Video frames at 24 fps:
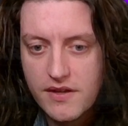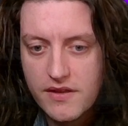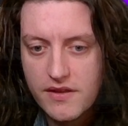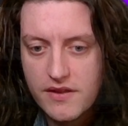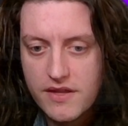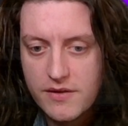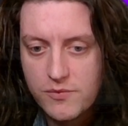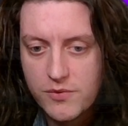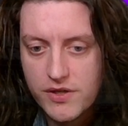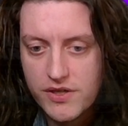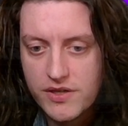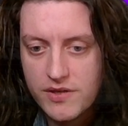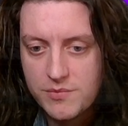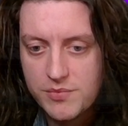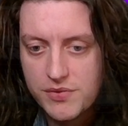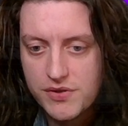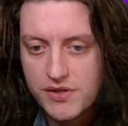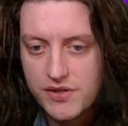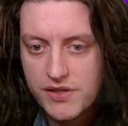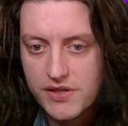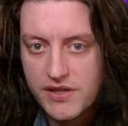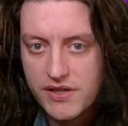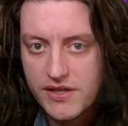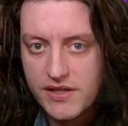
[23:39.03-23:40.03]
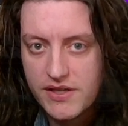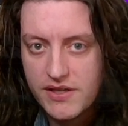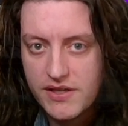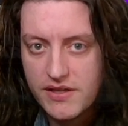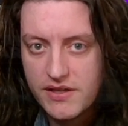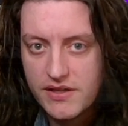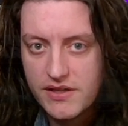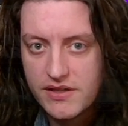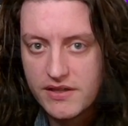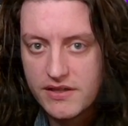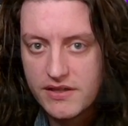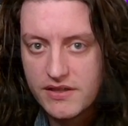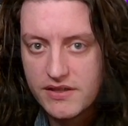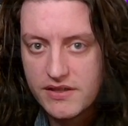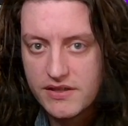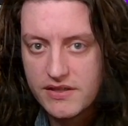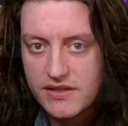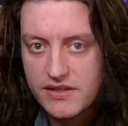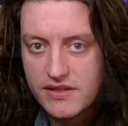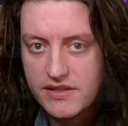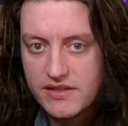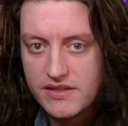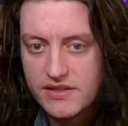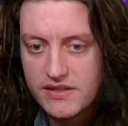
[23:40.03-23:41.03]
Then we're going to play
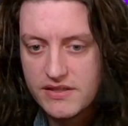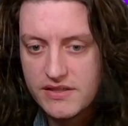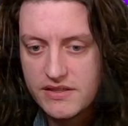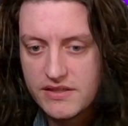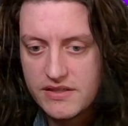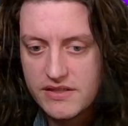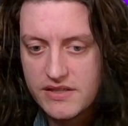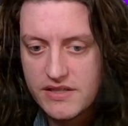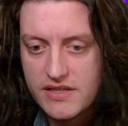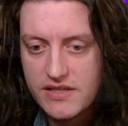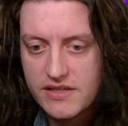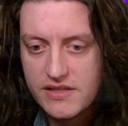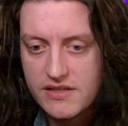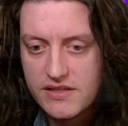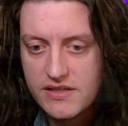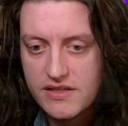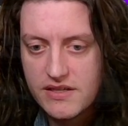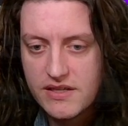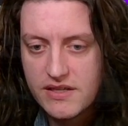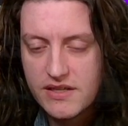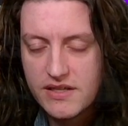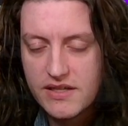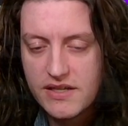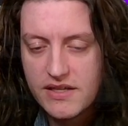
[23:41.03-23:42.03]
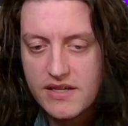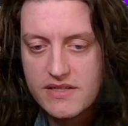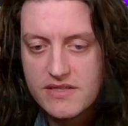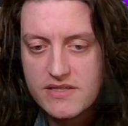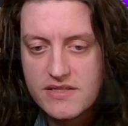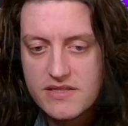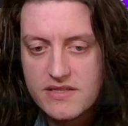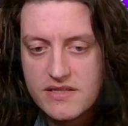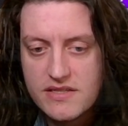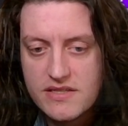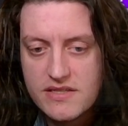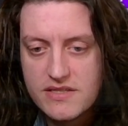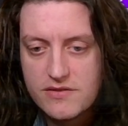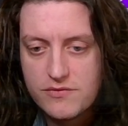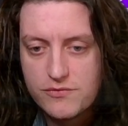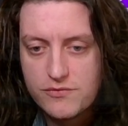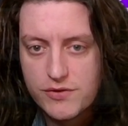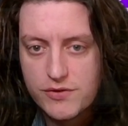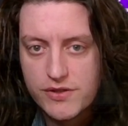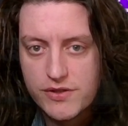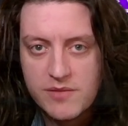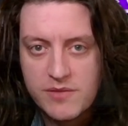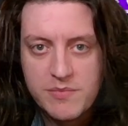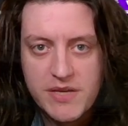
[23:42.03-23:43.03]
Gideon, I guess. This is a
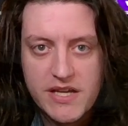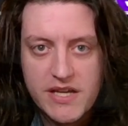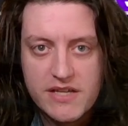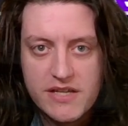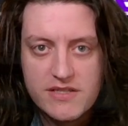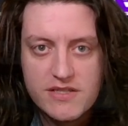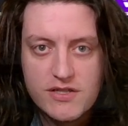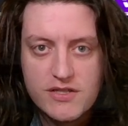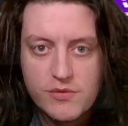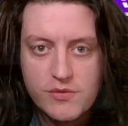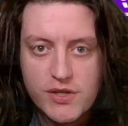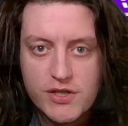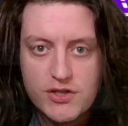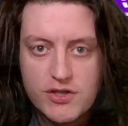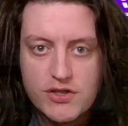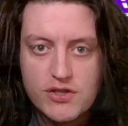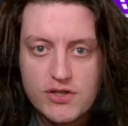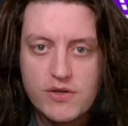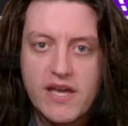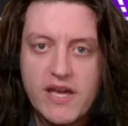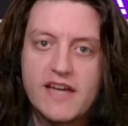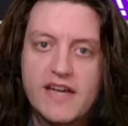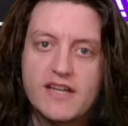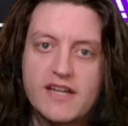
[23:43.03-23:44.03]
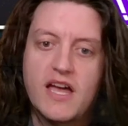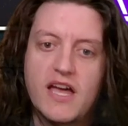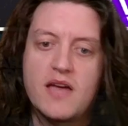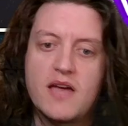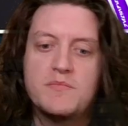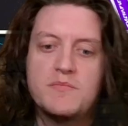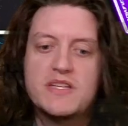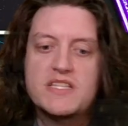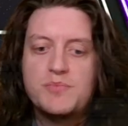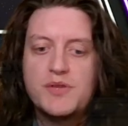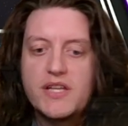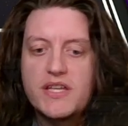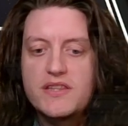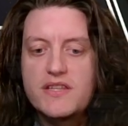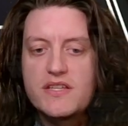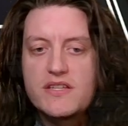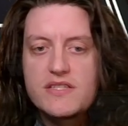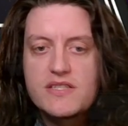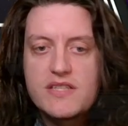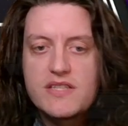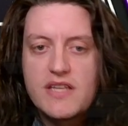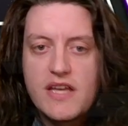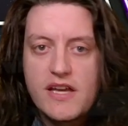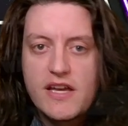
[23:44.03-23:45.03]
really bad situation. So I misplayed
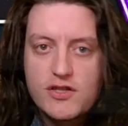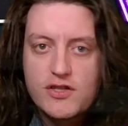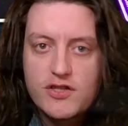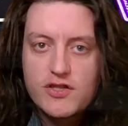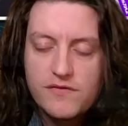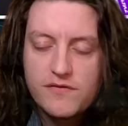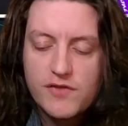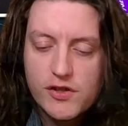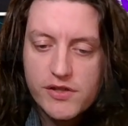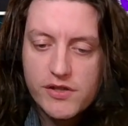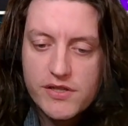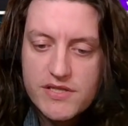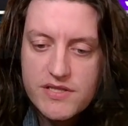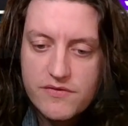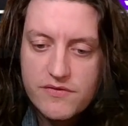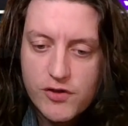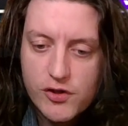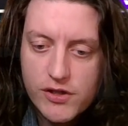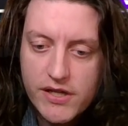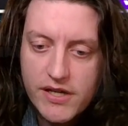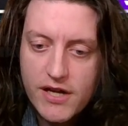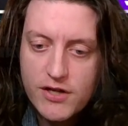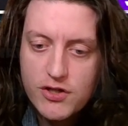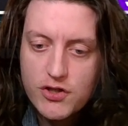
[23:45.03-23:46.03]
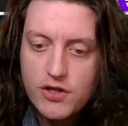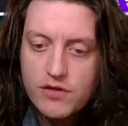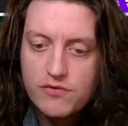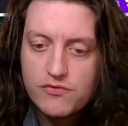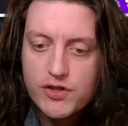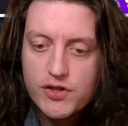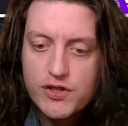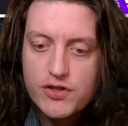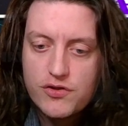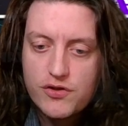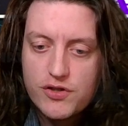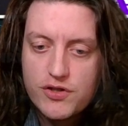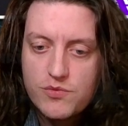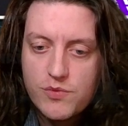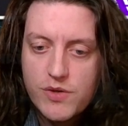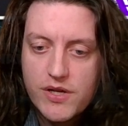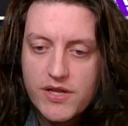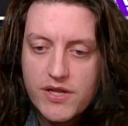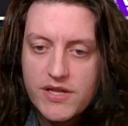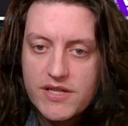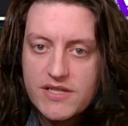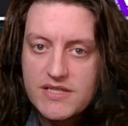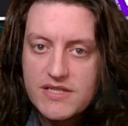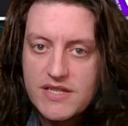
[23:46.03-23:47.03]
this actually fairly severely. I should have resourced one
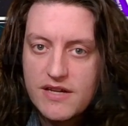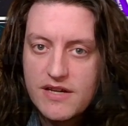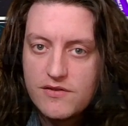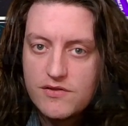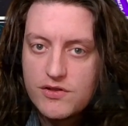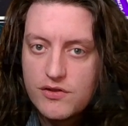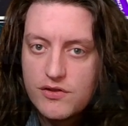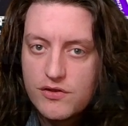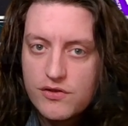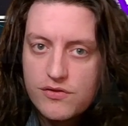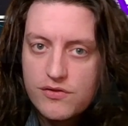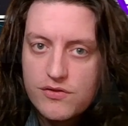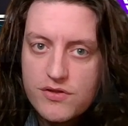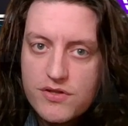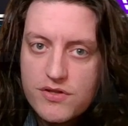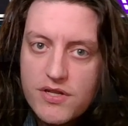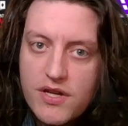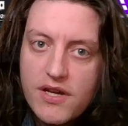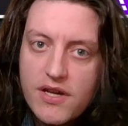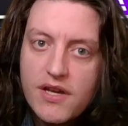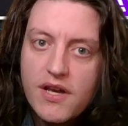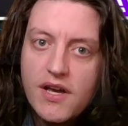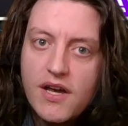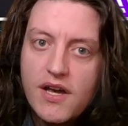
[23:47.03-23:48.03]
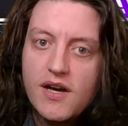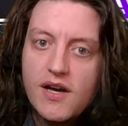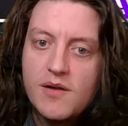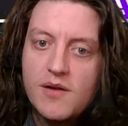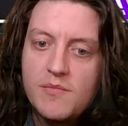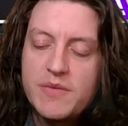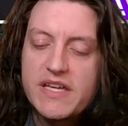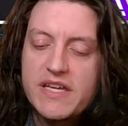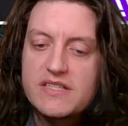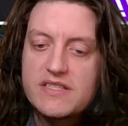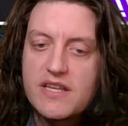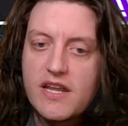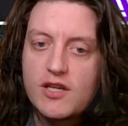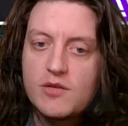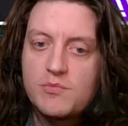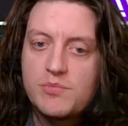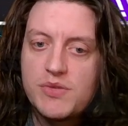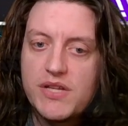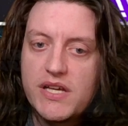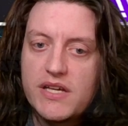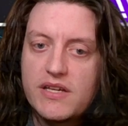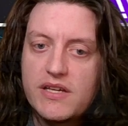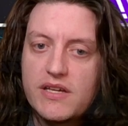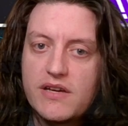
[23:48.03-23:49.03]
of these Count Dooku's, because then I could
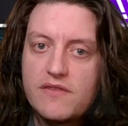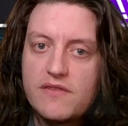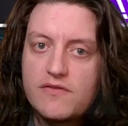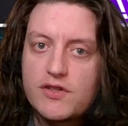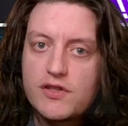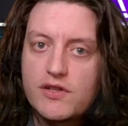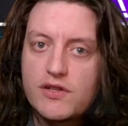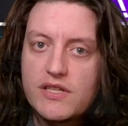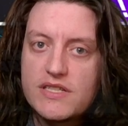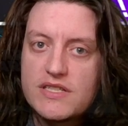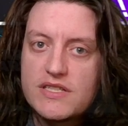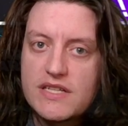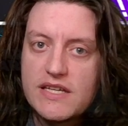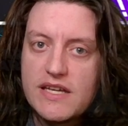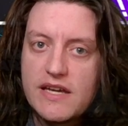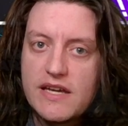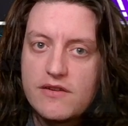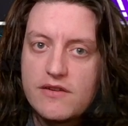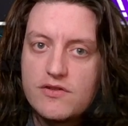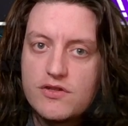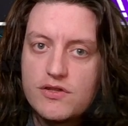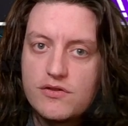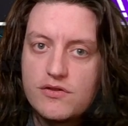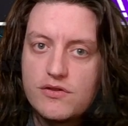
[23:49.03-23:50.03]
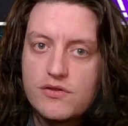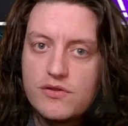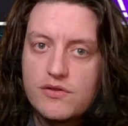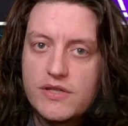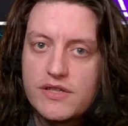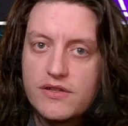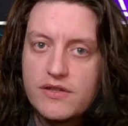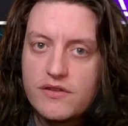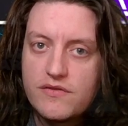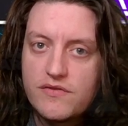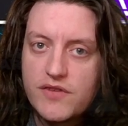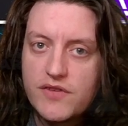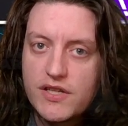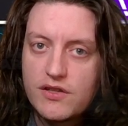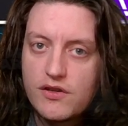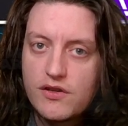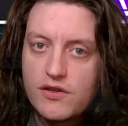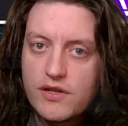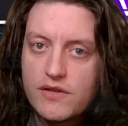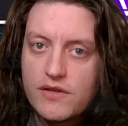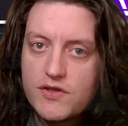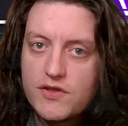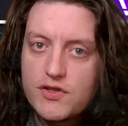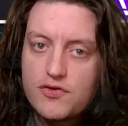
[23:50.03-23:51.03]
play Governor into Count Dooku, kill the Vanguard
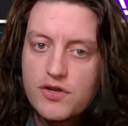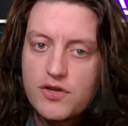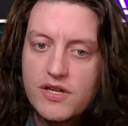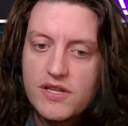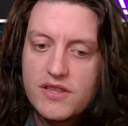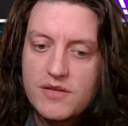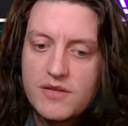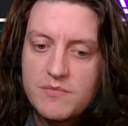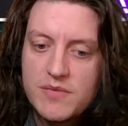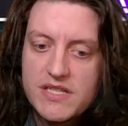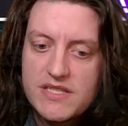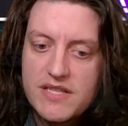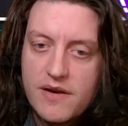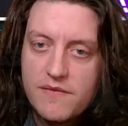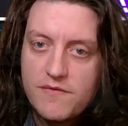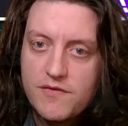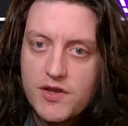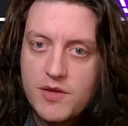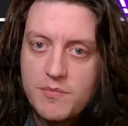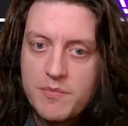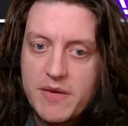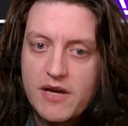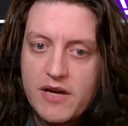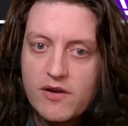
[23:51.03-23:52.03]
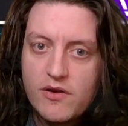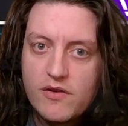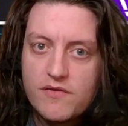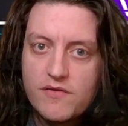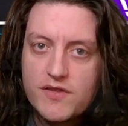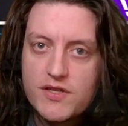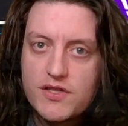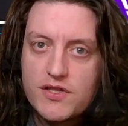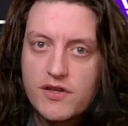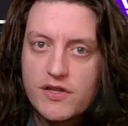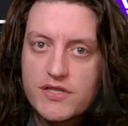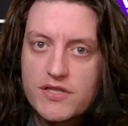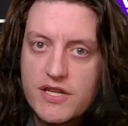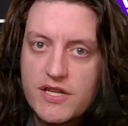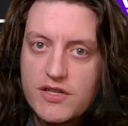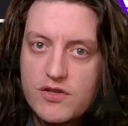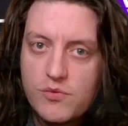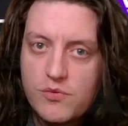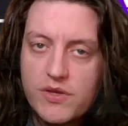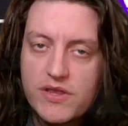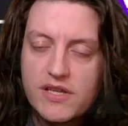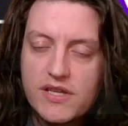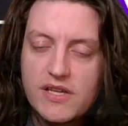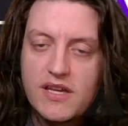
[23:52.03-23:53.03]
Infantry, and then be set up for the power of the dark side to
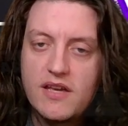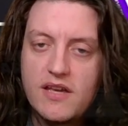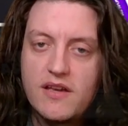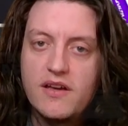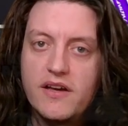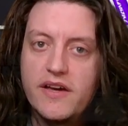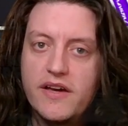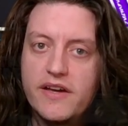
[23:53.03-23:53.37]
win the game.